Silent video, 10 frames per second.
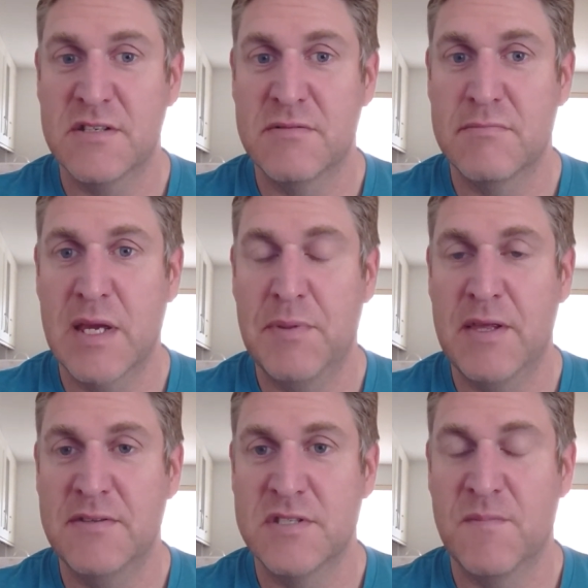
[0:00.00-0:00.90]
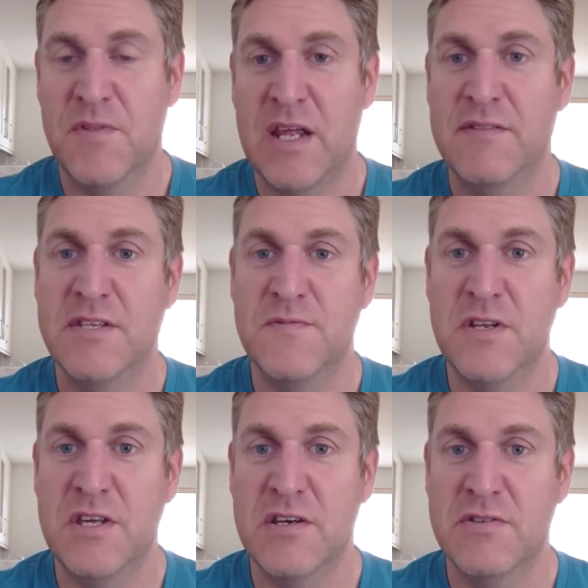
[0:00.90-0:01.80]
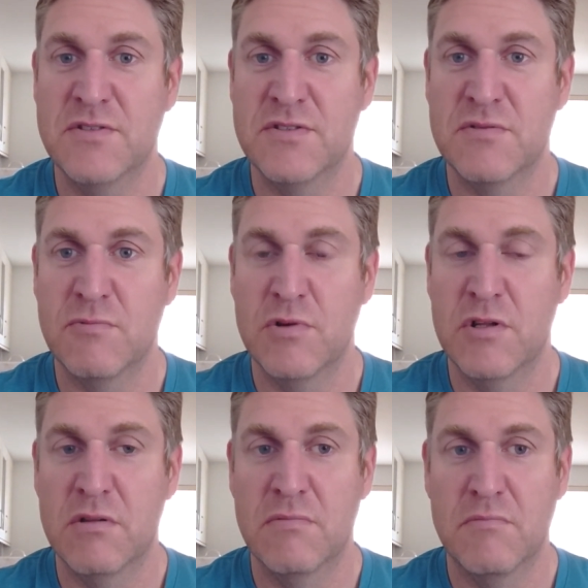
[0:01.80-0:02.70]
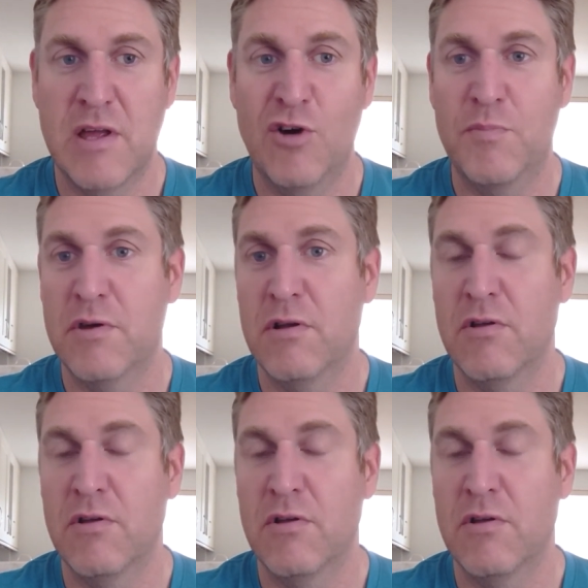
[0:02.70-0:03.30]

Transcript: and maybe something in these videos will help you